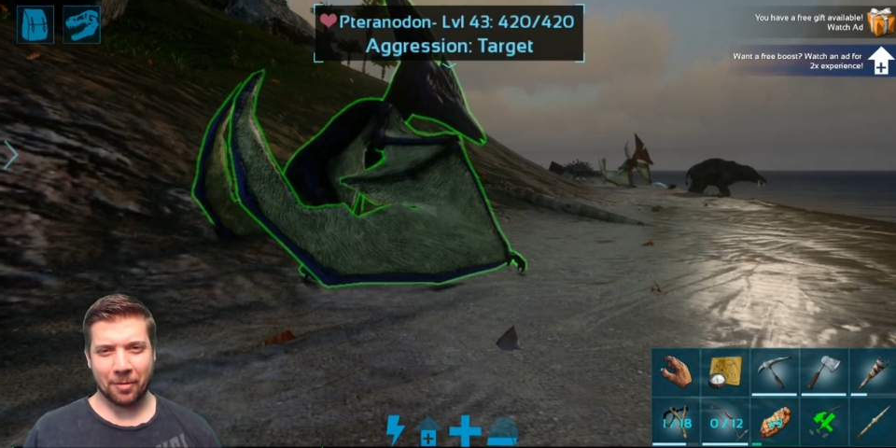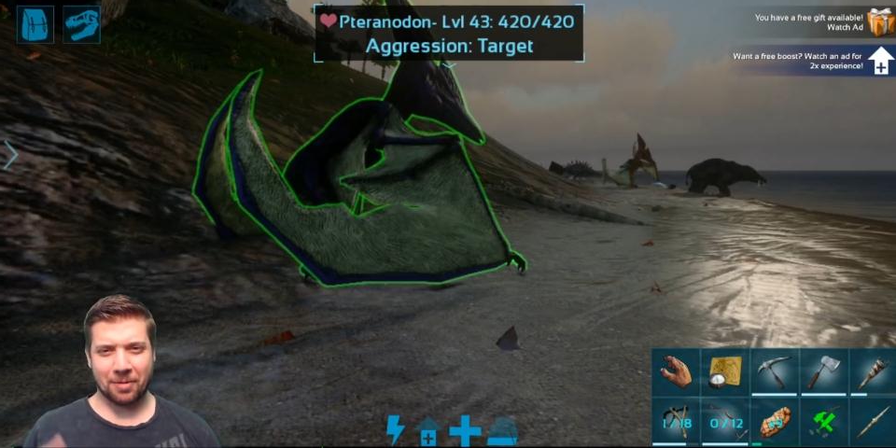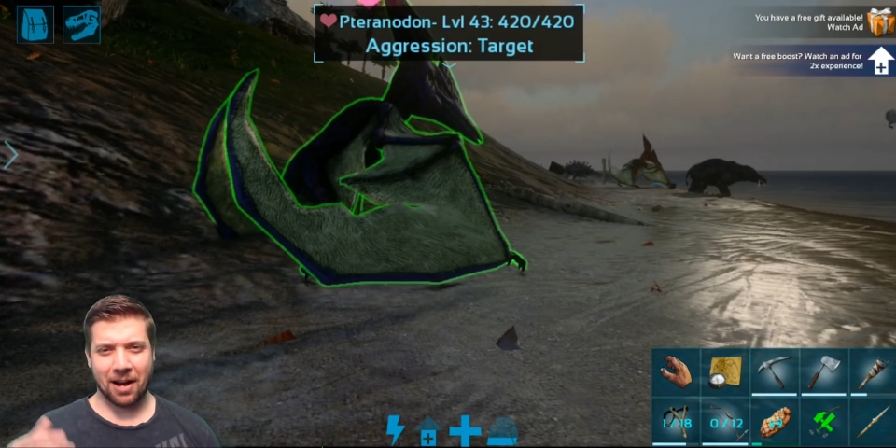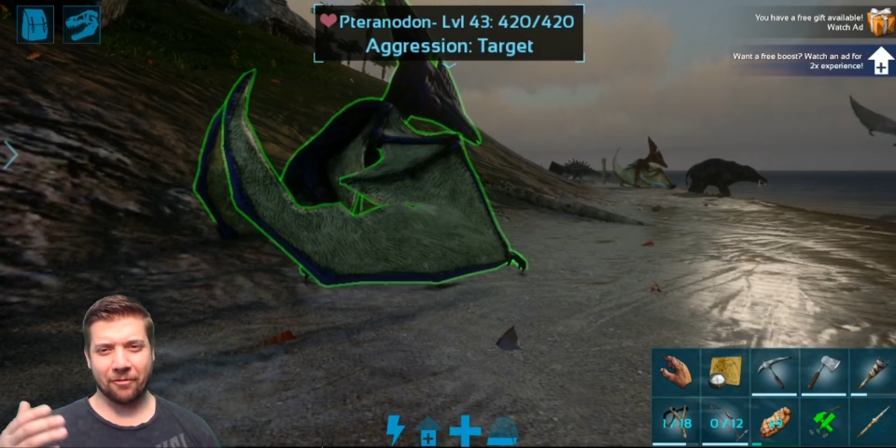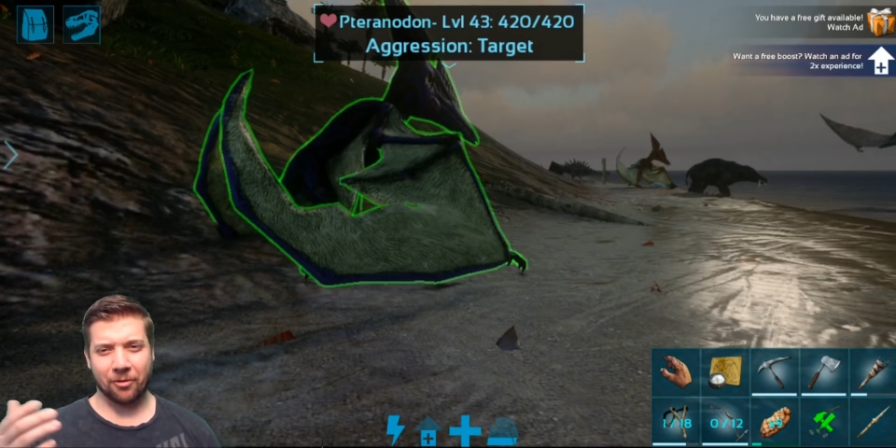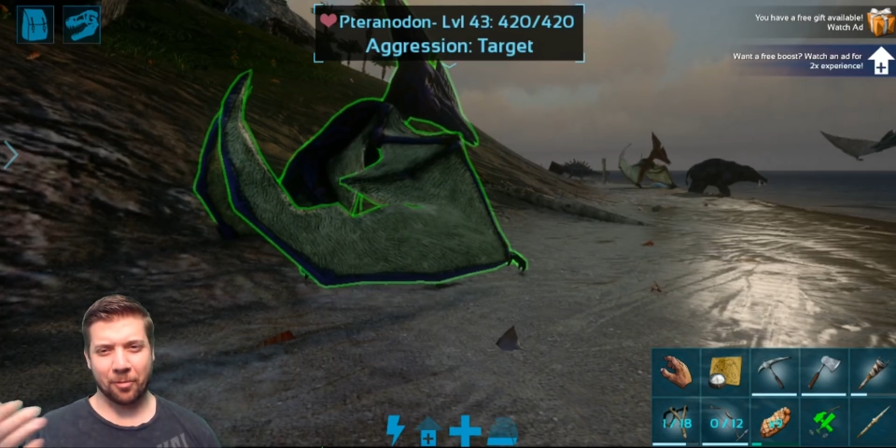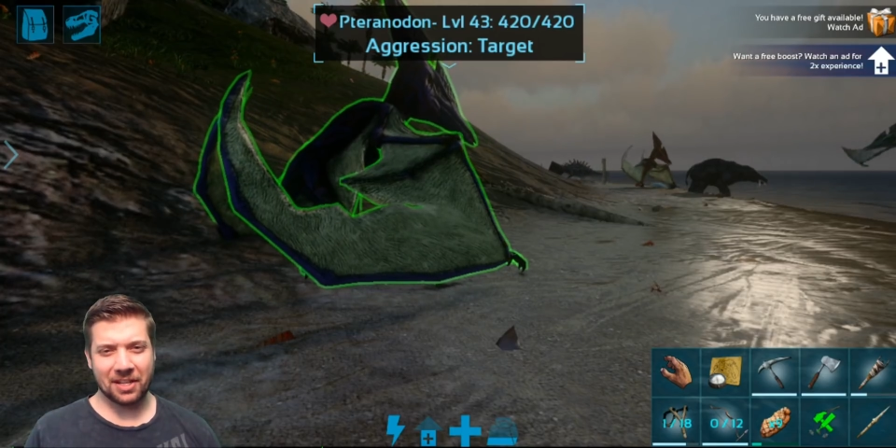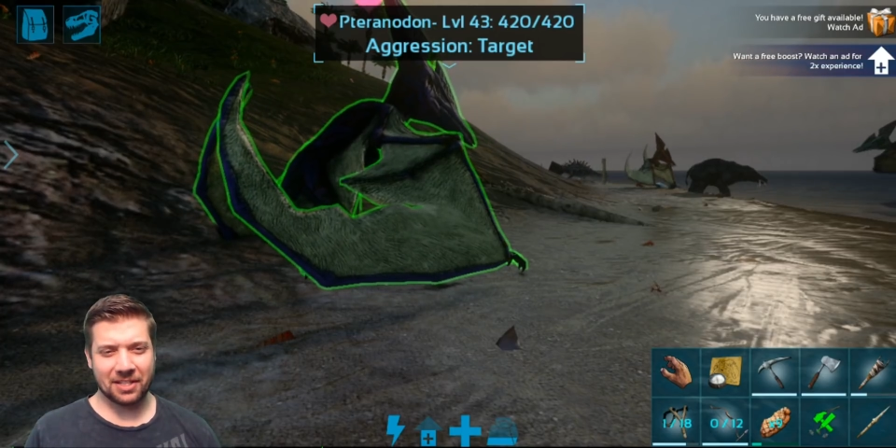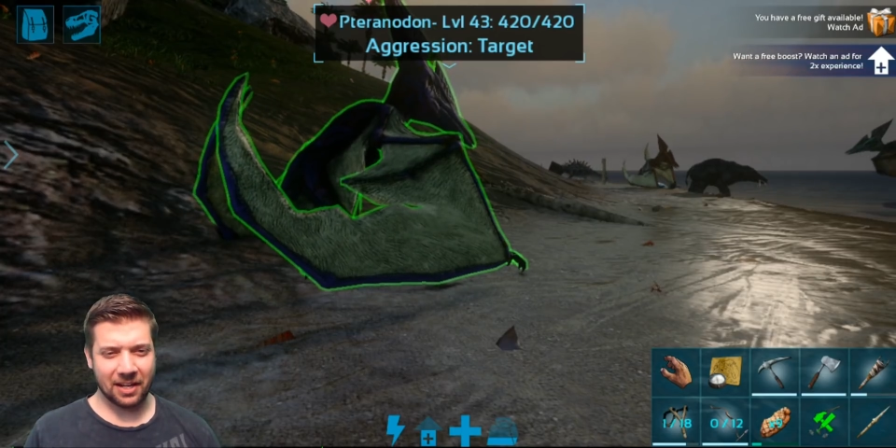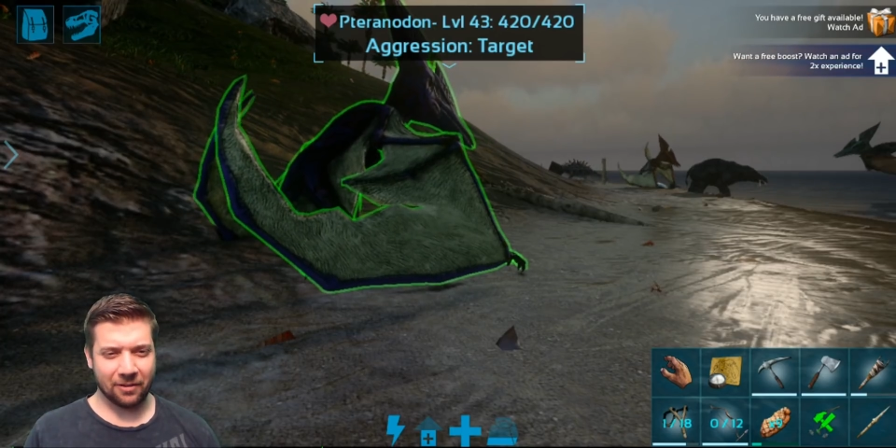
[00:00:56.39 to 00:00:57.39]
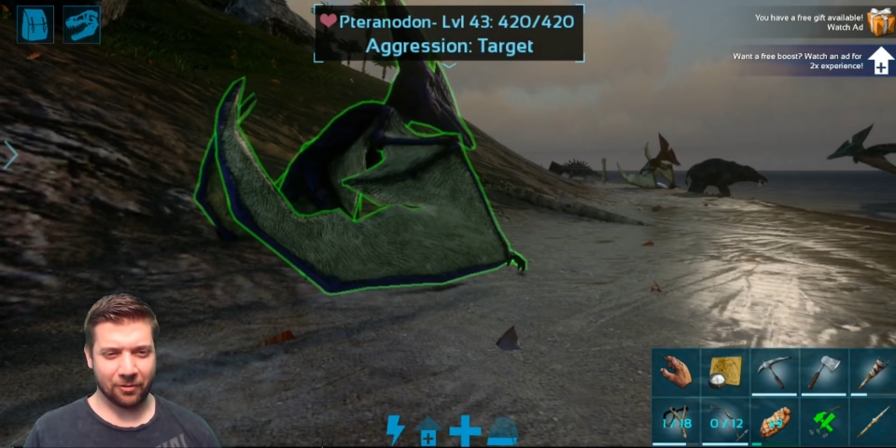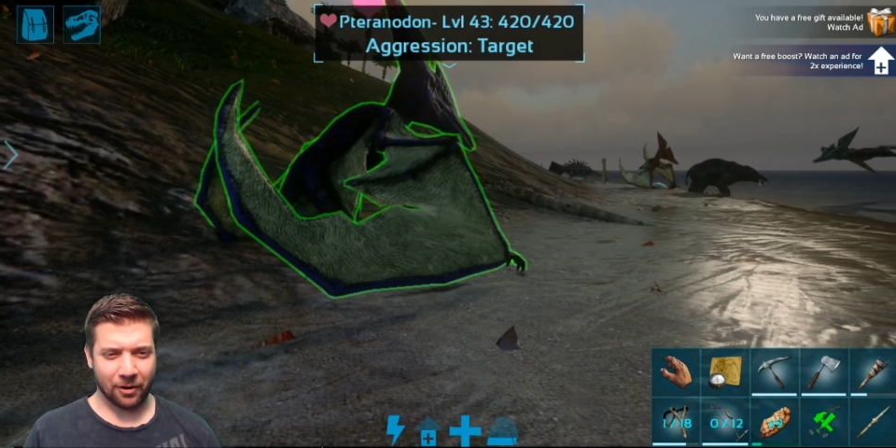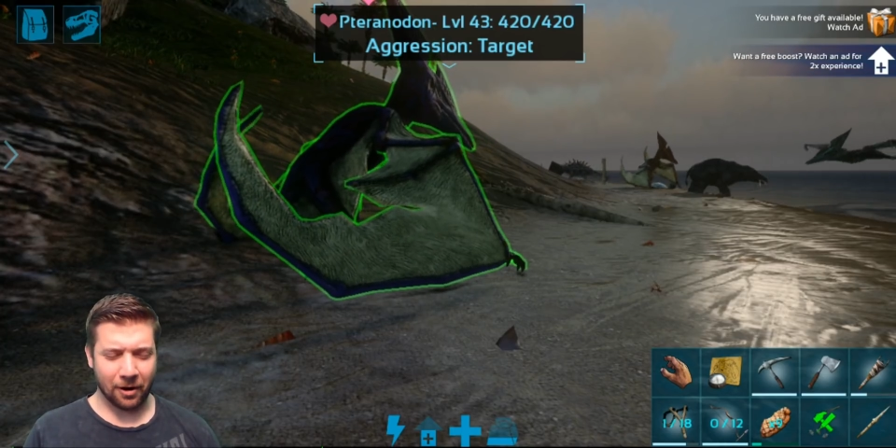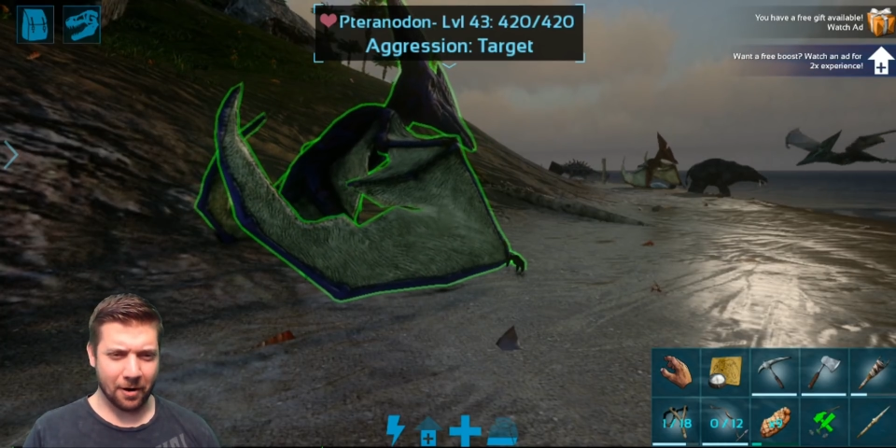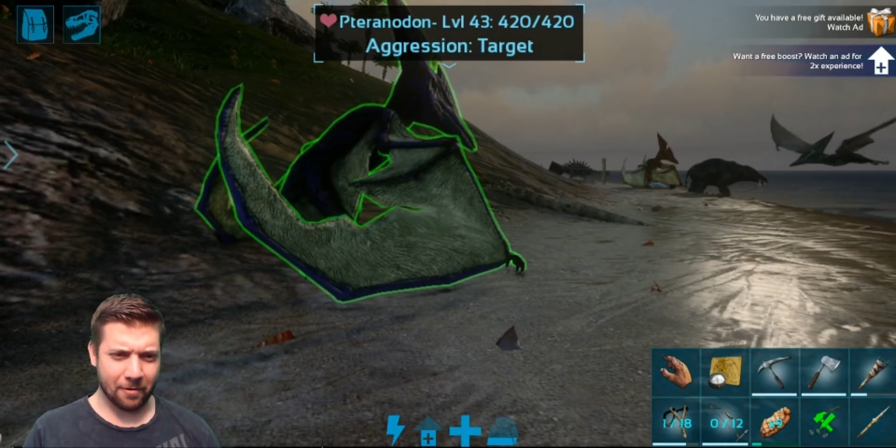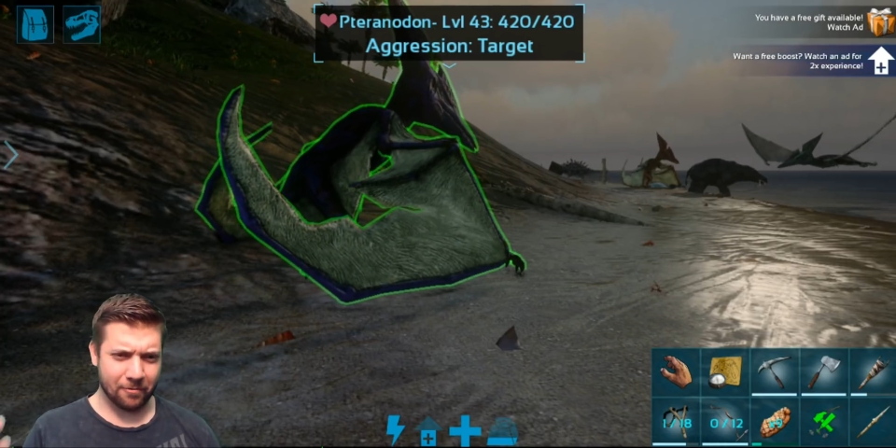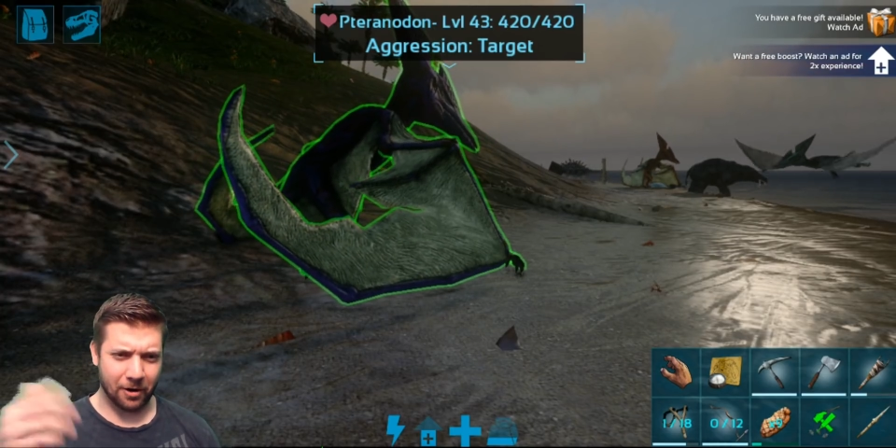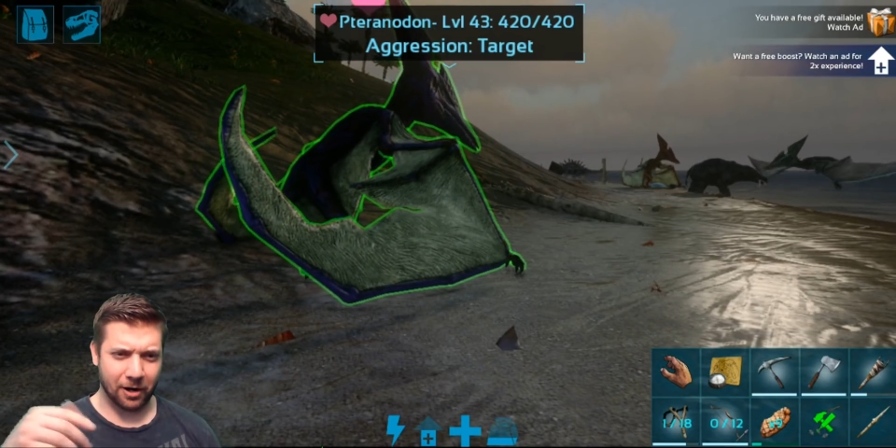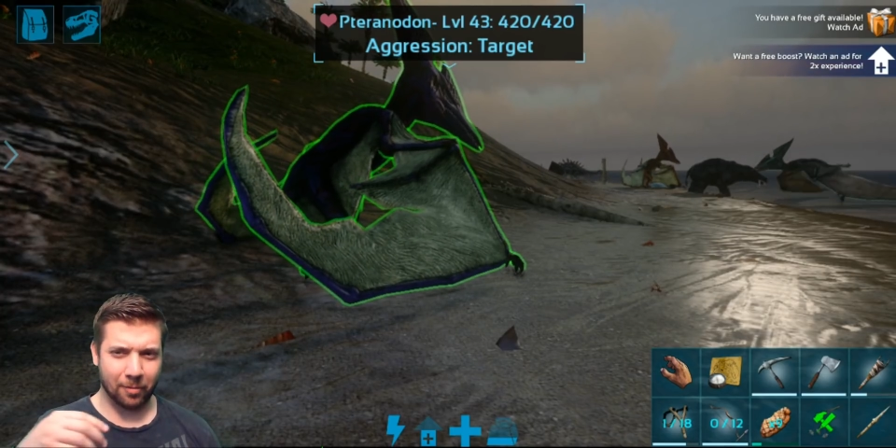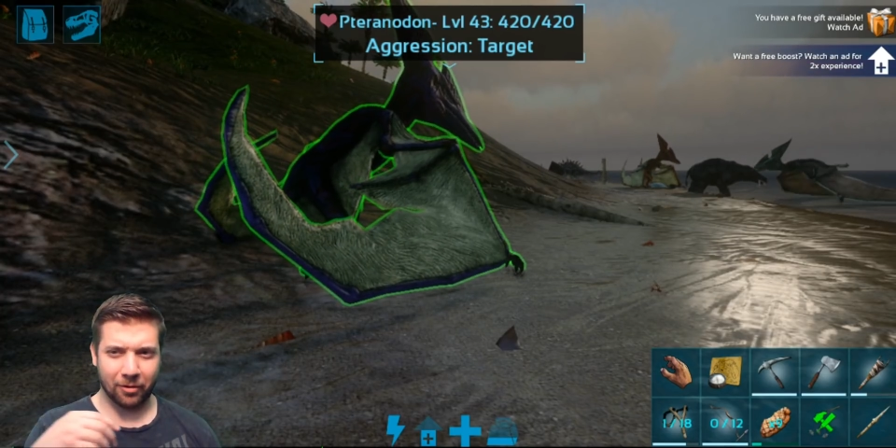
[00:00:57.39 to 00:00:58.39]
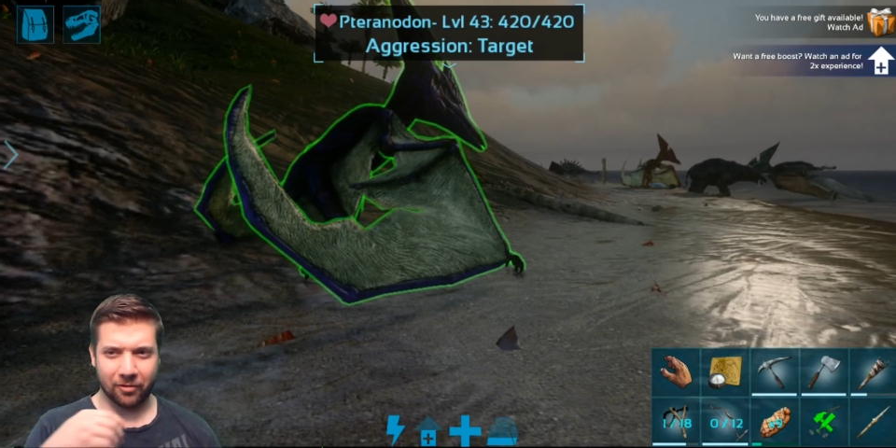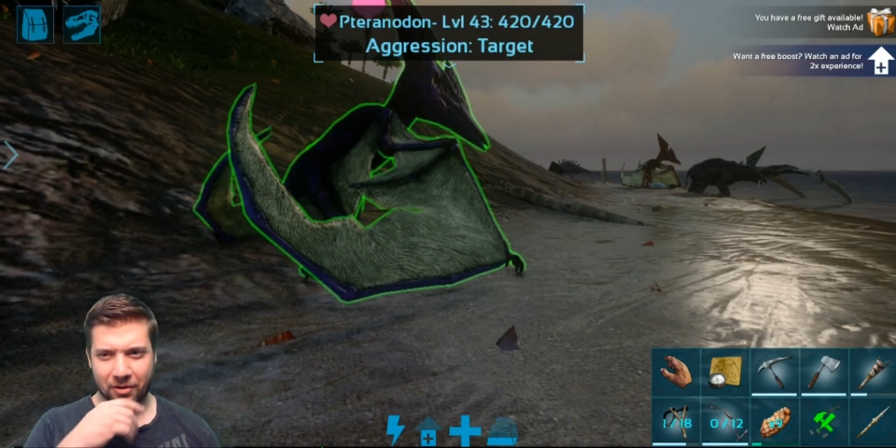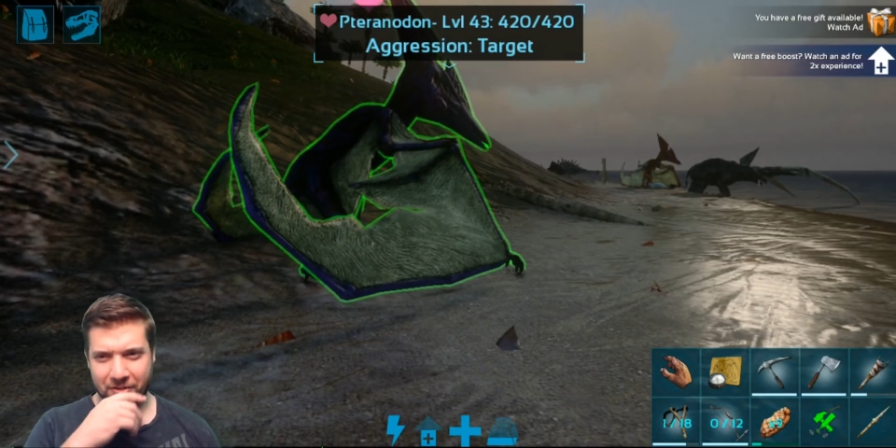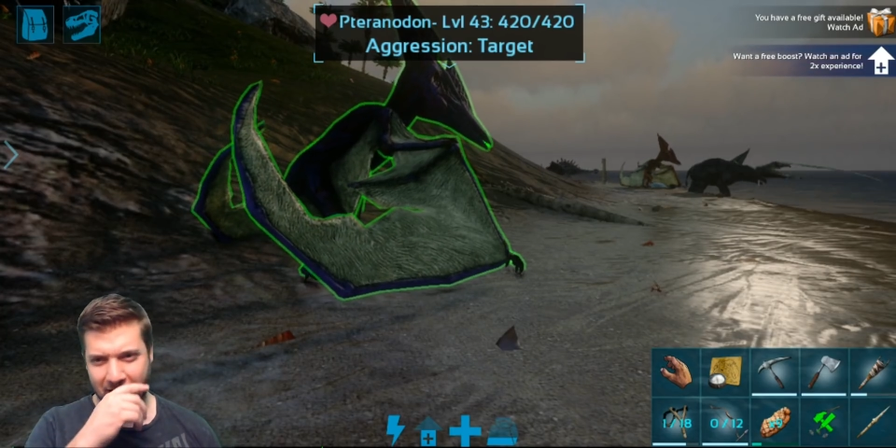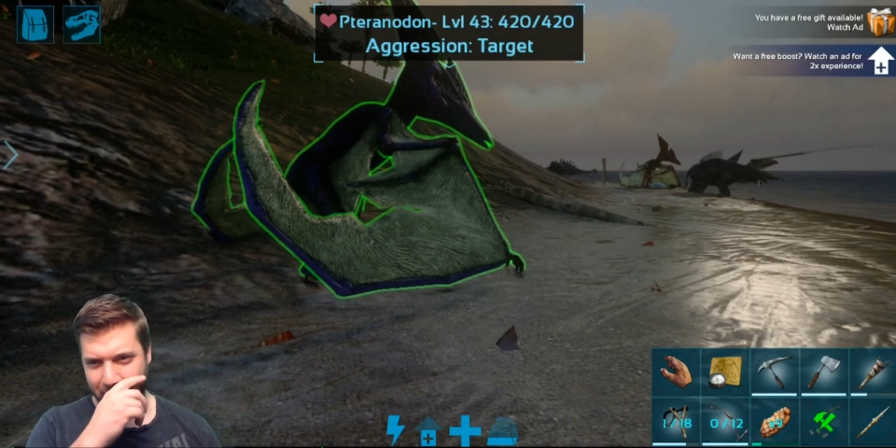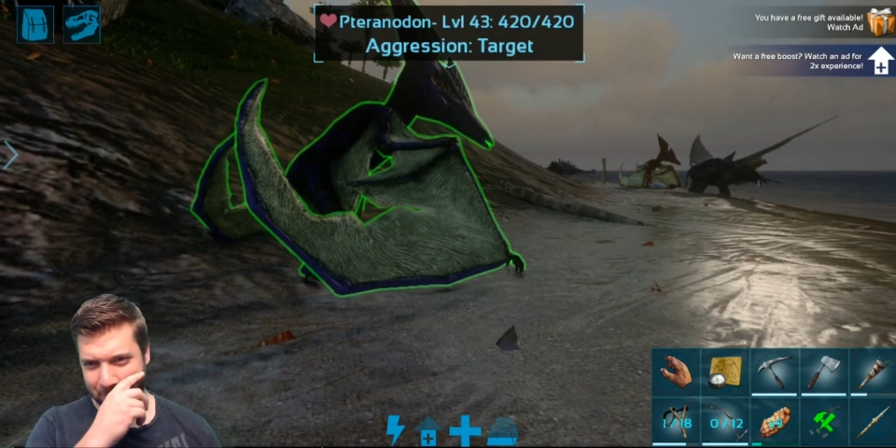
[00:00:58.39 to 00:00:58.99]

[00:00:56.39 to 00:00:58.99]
It's been out for PC for a couple of years now.